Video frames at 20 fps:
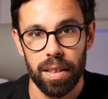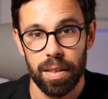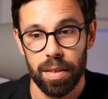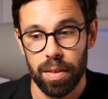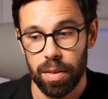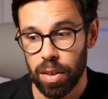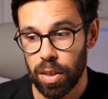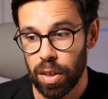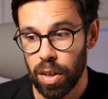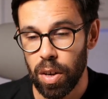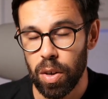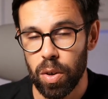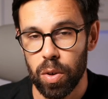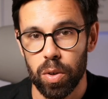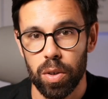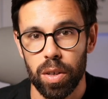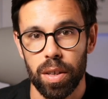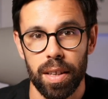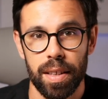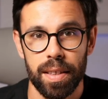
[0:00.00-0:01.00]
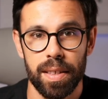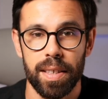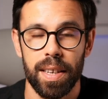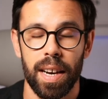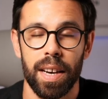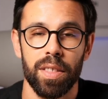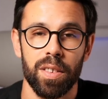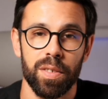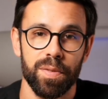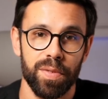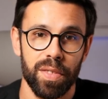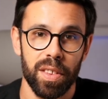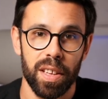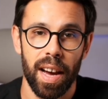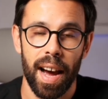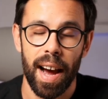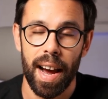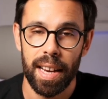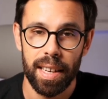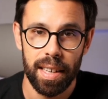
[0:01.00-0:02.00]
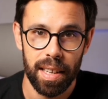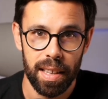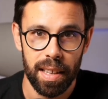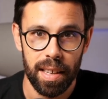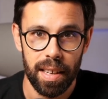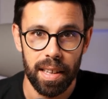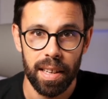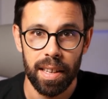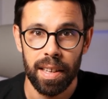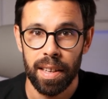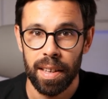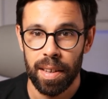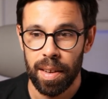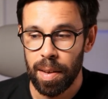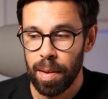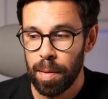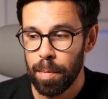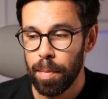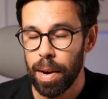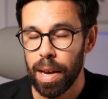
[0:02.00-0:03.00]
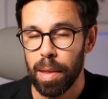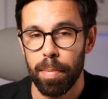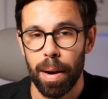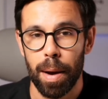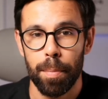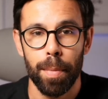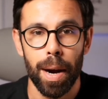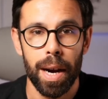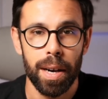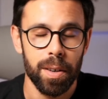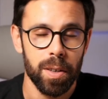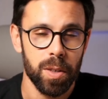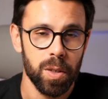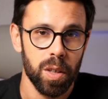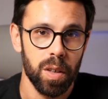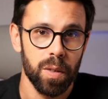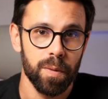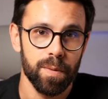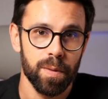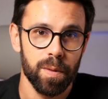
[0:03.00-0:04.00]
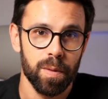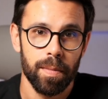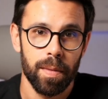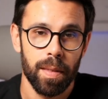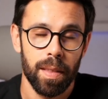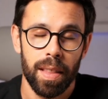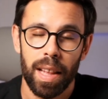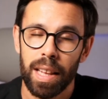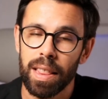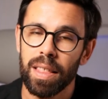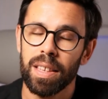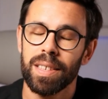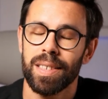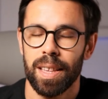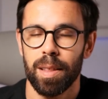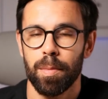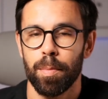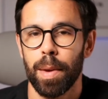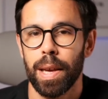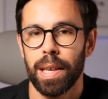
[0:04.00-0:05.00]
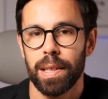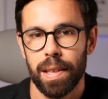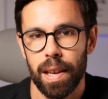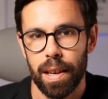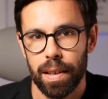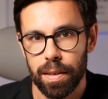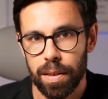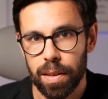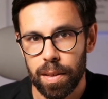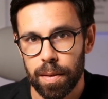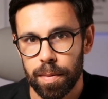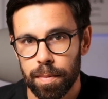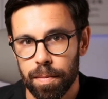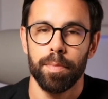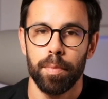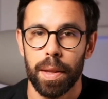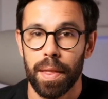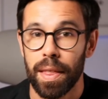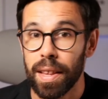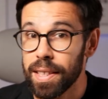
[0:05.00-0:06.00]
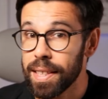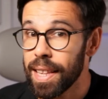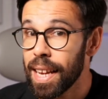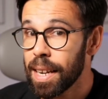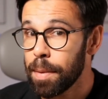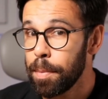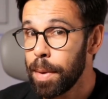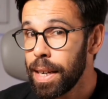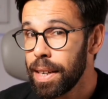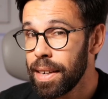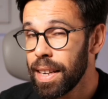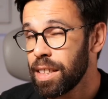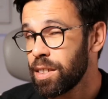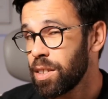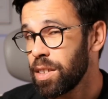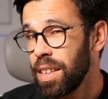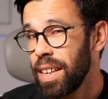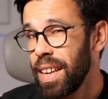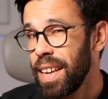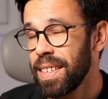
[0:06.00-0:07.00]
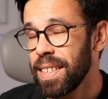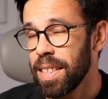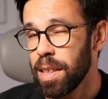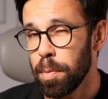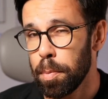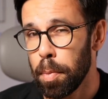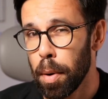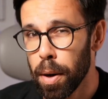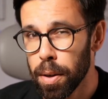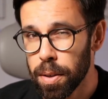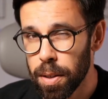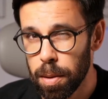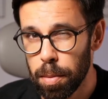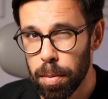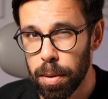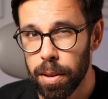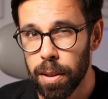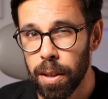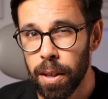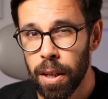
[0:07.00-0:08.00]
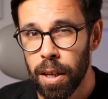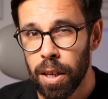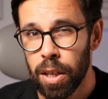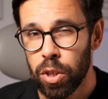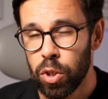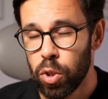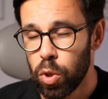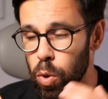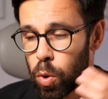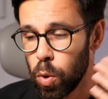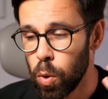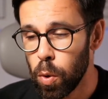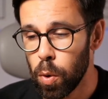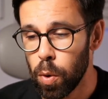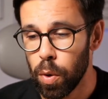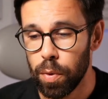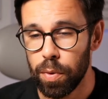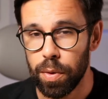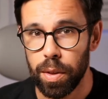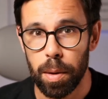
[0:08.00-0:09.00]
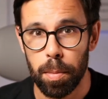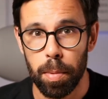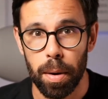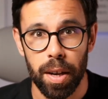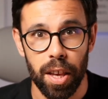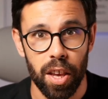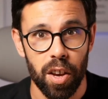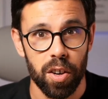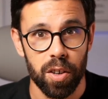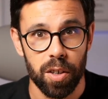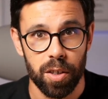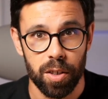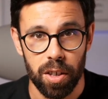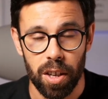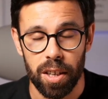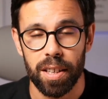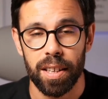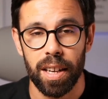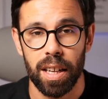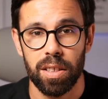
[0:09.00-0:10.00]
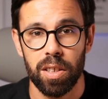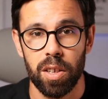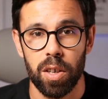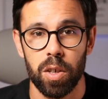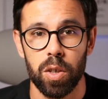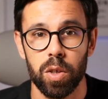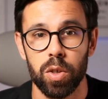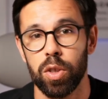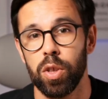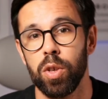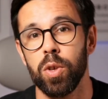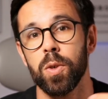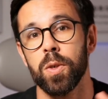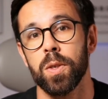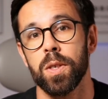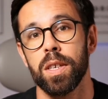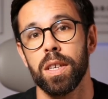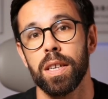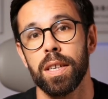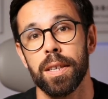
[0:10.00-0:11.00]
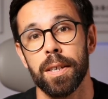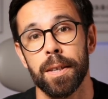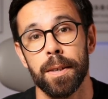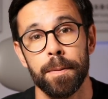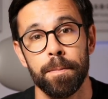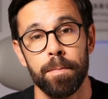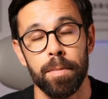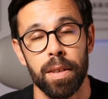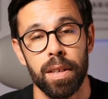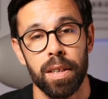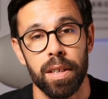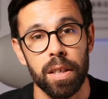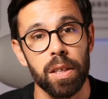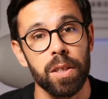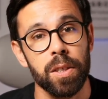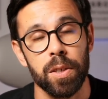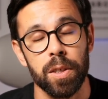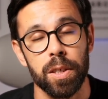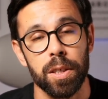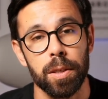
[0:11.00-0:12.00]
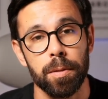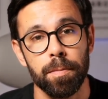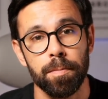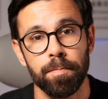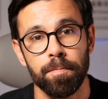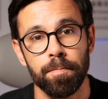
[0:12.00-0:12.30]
the code inside of the IDE made by Microsoft? That doesn't make sense. But does that mean that isn't possible to debug your .NET code using Cursor?